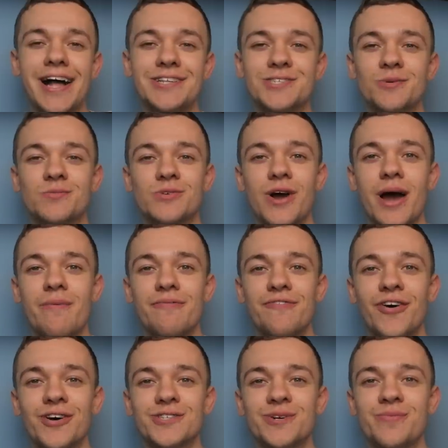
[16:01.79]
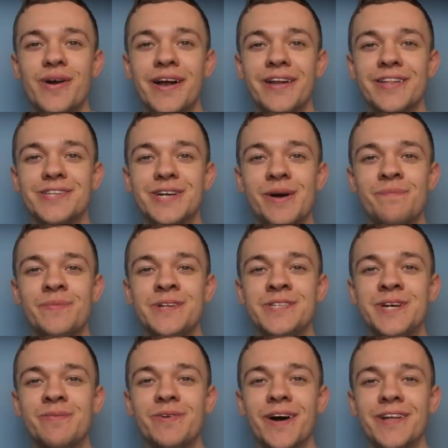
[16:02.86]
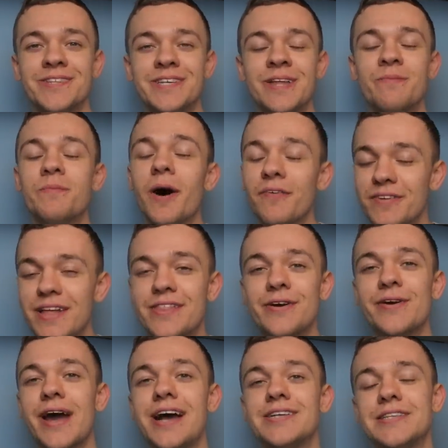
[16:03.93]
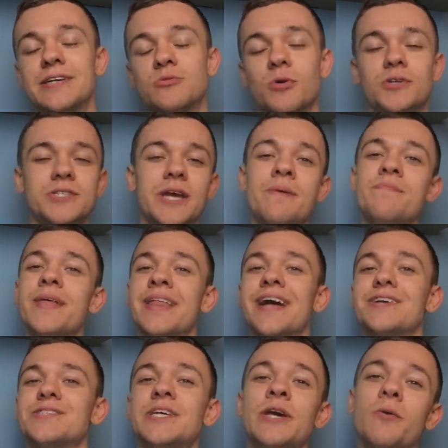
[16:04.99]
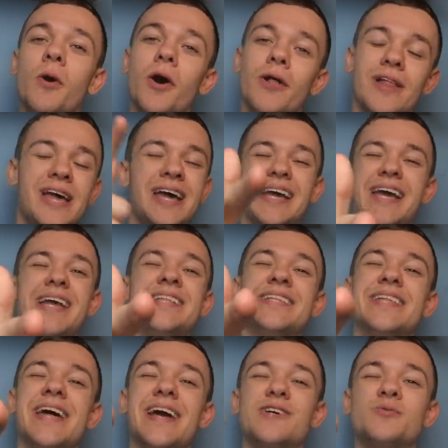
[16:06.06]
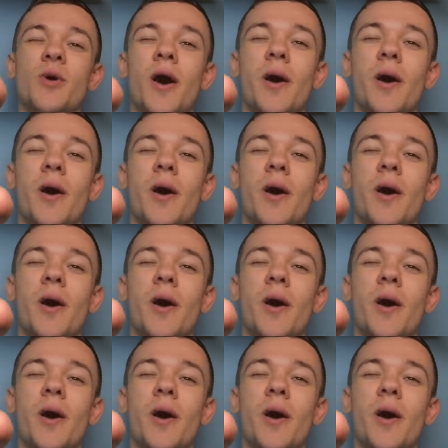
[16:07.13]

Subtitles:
and subscribe for some regular Championship content. Apart from that though, guys, thanks for watching and I'll see you all in the next